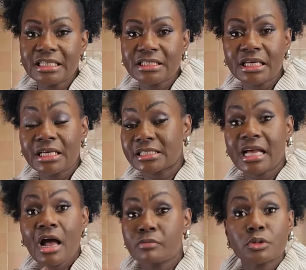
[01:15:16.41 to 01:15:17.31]
each case
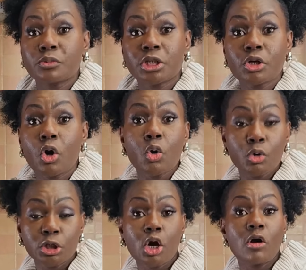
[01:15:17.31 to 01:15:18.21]
comes with your
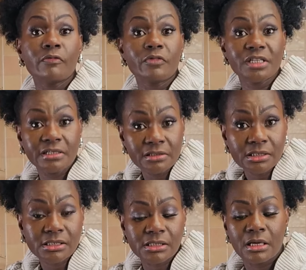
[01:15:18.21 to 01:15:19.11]
own
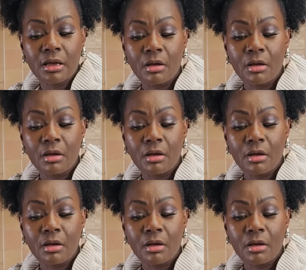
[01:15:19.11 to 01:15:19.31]
confidence,